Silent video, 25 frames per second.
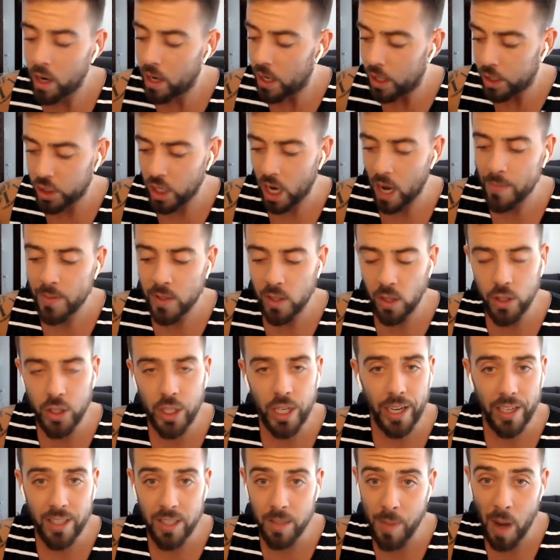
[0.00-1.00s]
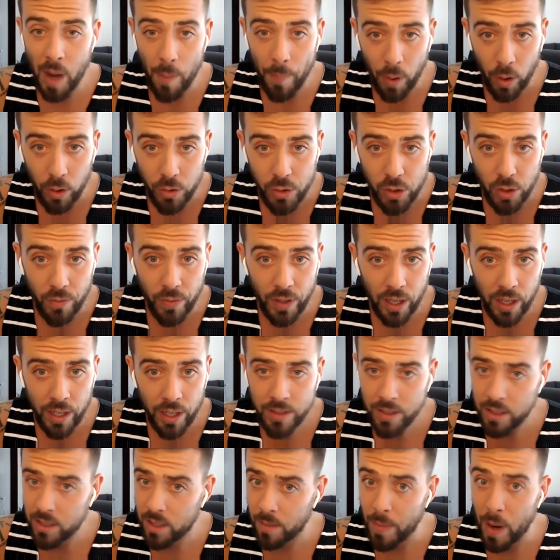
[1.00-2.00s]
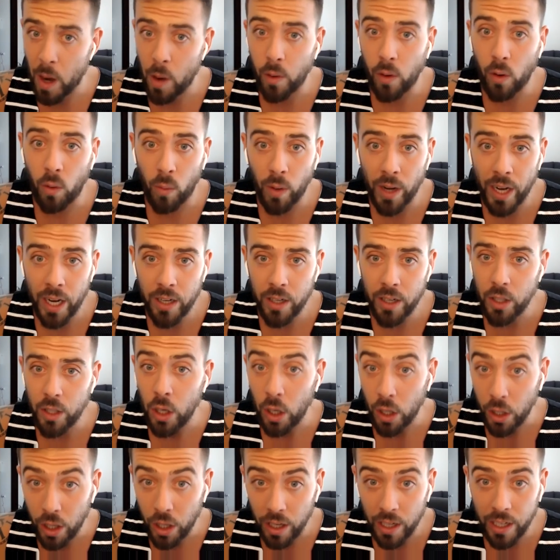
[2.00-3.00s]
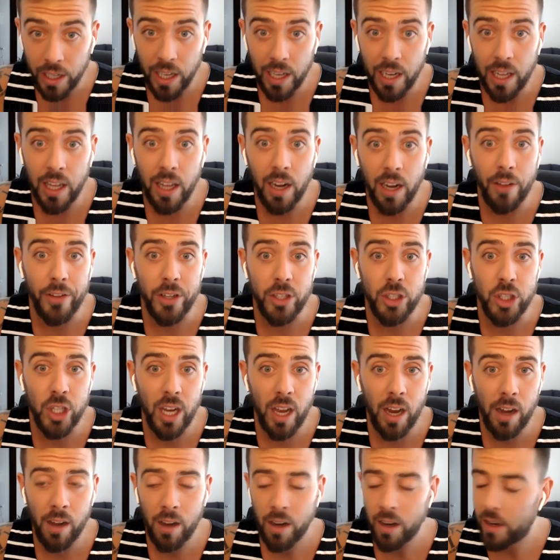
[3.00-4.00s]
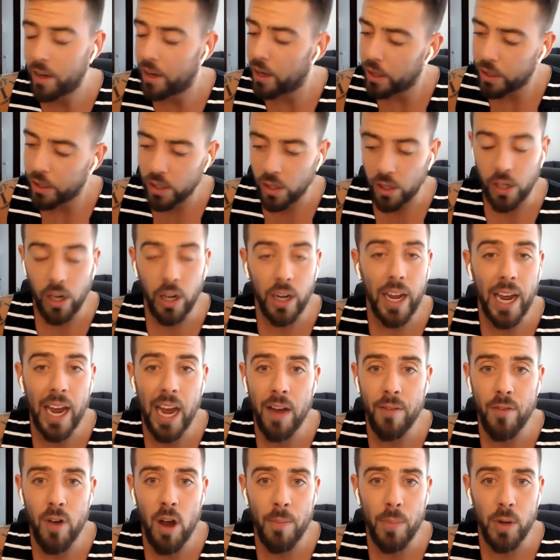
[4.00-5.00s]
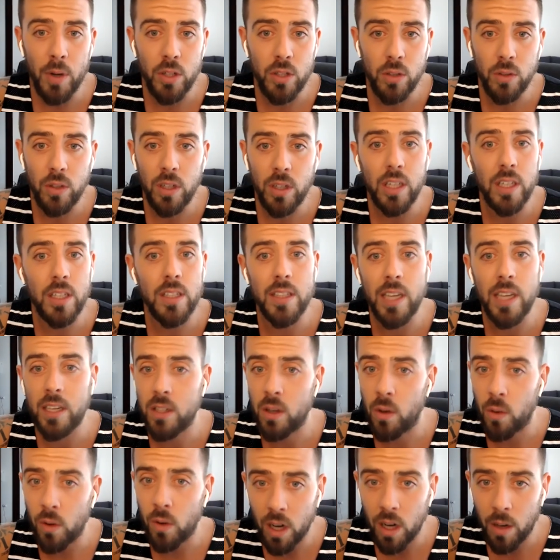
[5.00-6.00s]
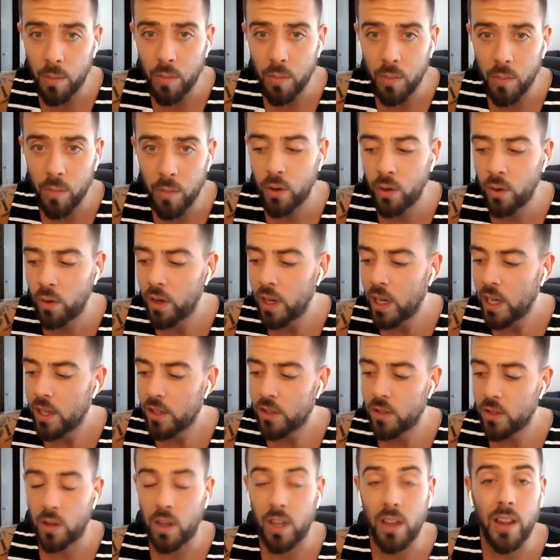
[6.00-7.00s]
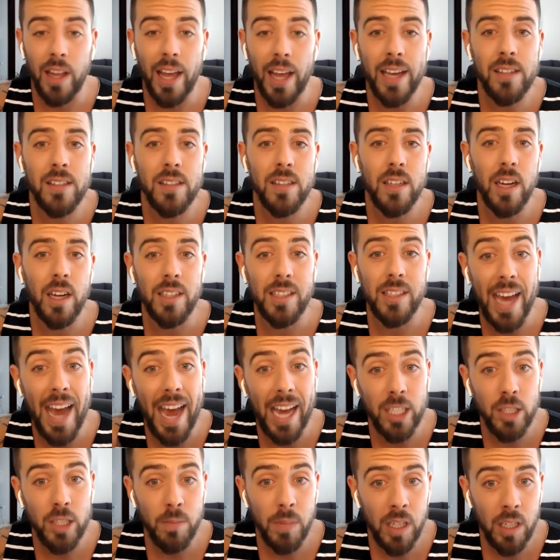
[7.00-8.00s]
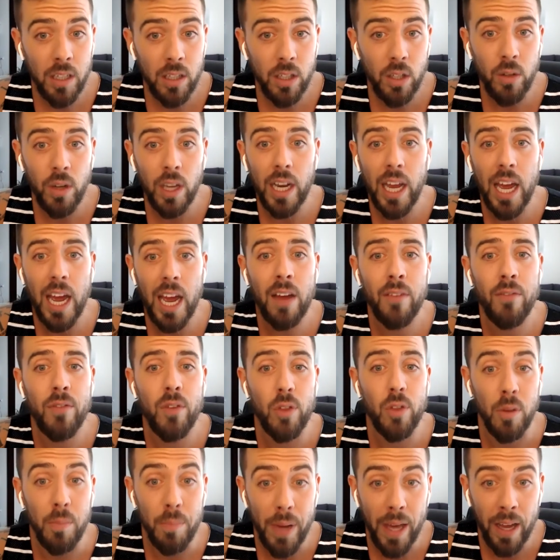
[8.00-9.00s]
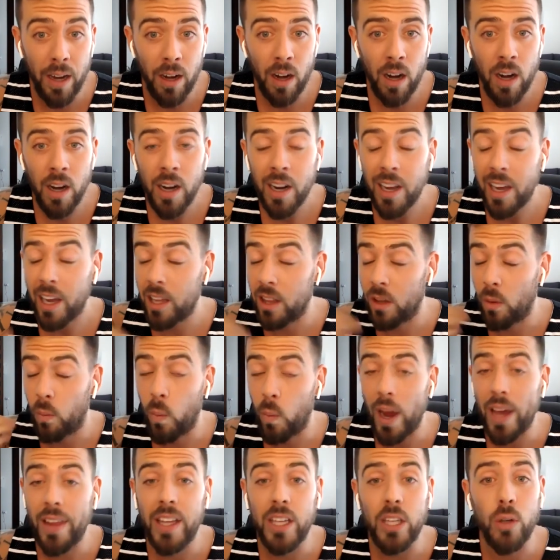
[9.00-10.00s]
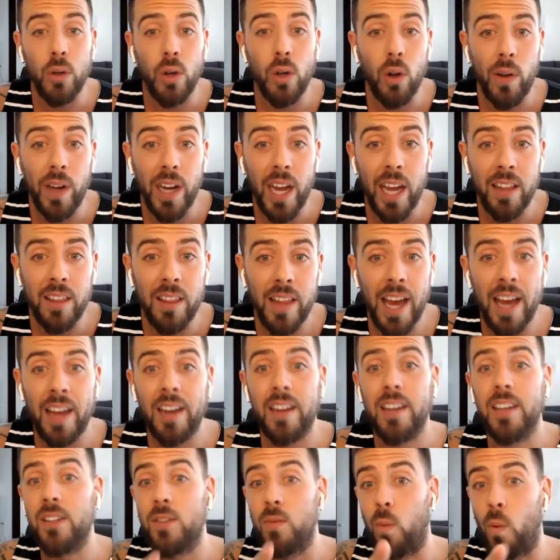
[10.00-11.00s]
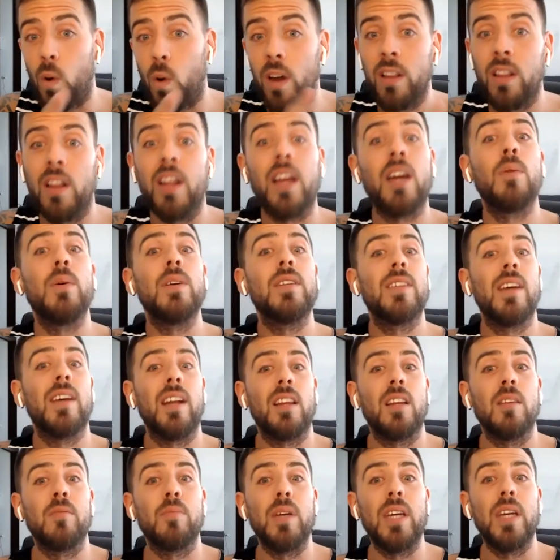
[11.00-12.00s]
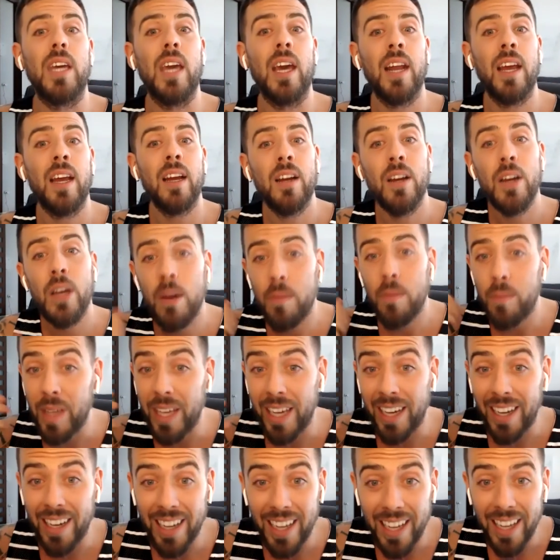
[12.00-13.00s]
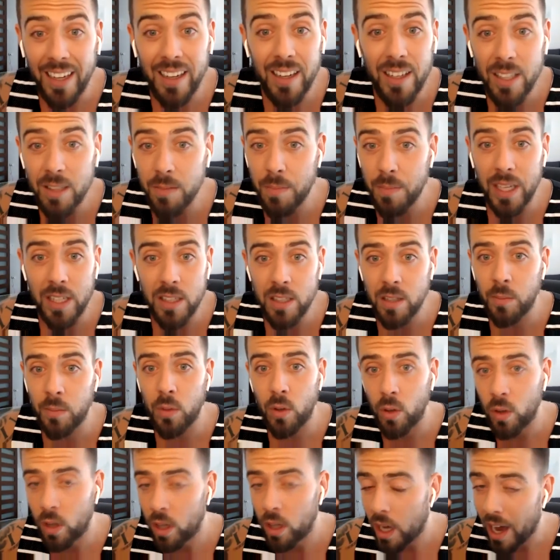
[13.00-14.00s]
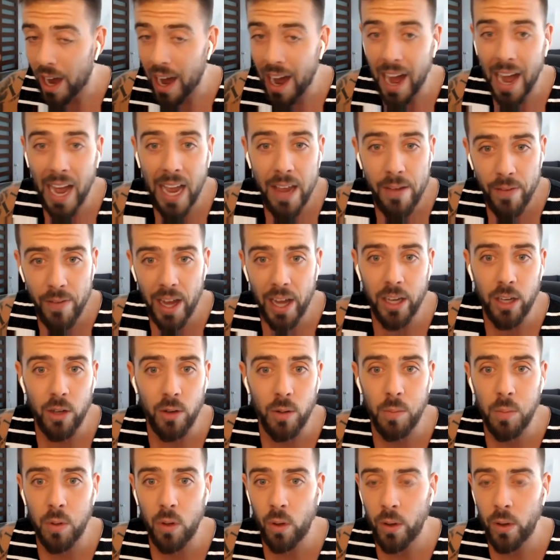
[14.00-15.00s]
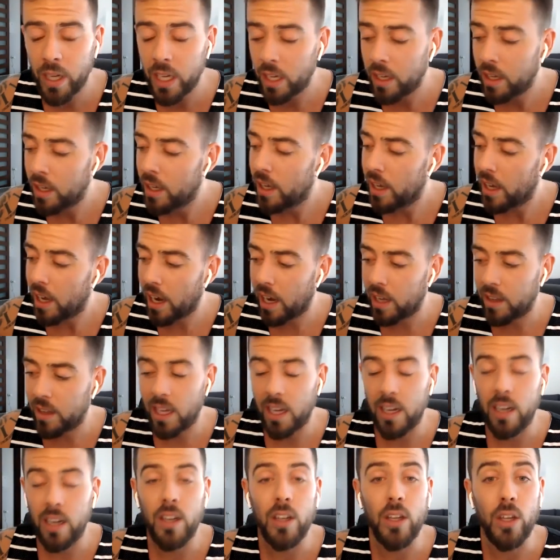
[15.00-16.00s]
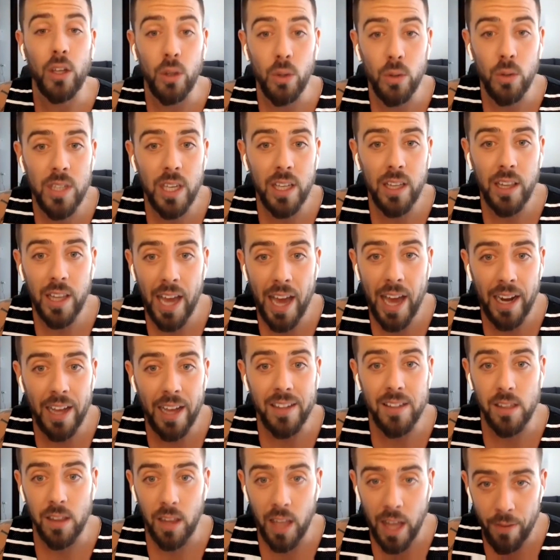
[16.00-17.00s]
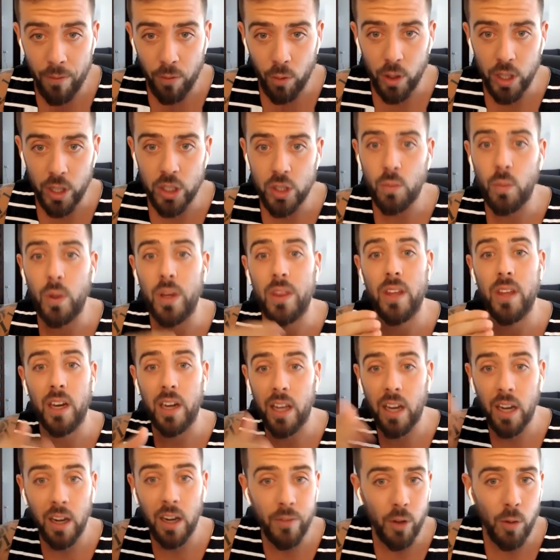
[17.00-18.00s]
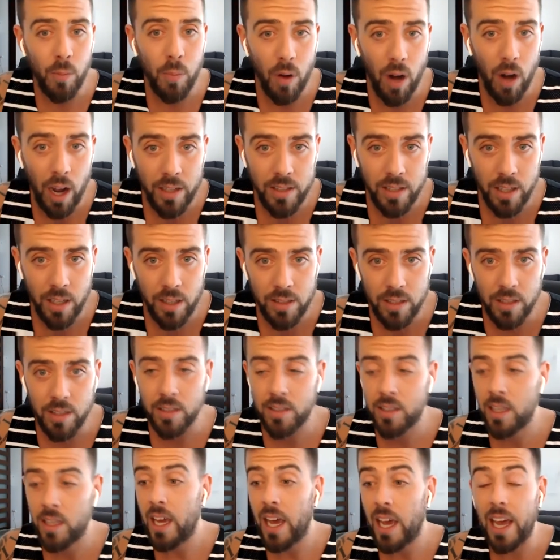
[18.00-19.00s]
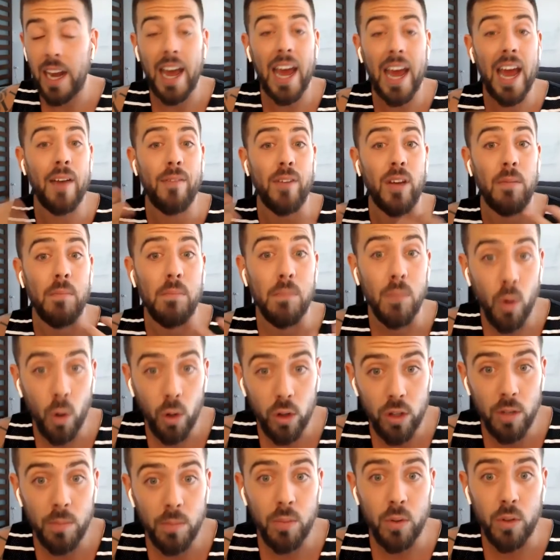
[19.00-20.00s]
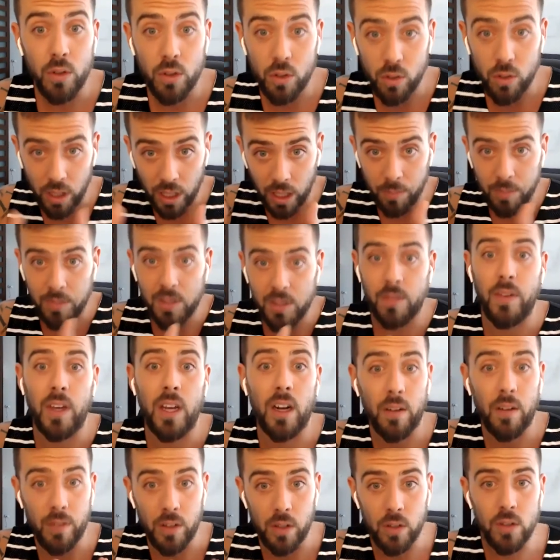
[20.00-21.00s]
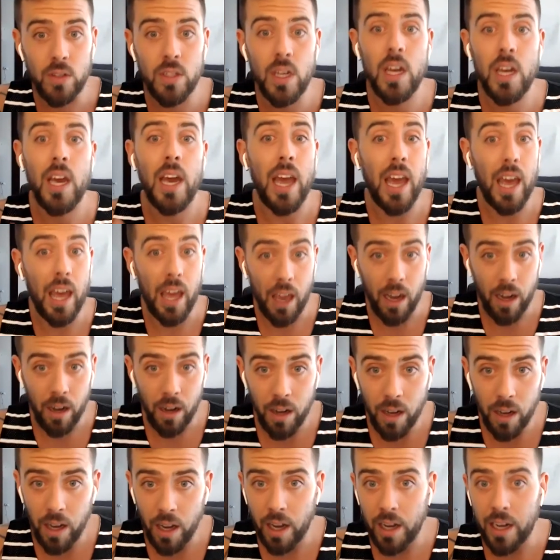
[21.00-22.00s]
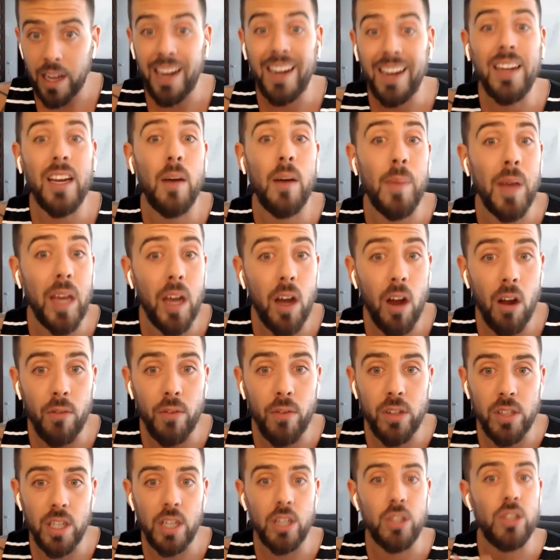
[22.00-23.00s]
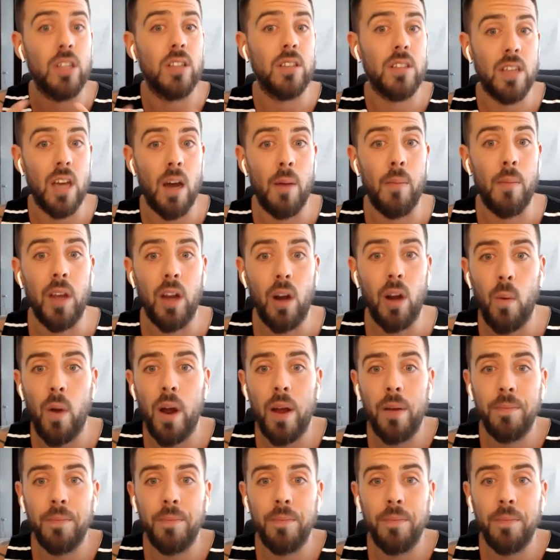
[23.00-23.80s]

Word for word: Job searching is about perseverance, it's about grit. You're going to get hit on the chin, you're going to have opportunities that don't come through. So the less attachment you can have, the better. And the way that you create that is one, like we said at the beginning, being an indispensable high value employee and then using that as leverage within interview processes and having multiple streams of interviews and uh, incoming conversations coming your way.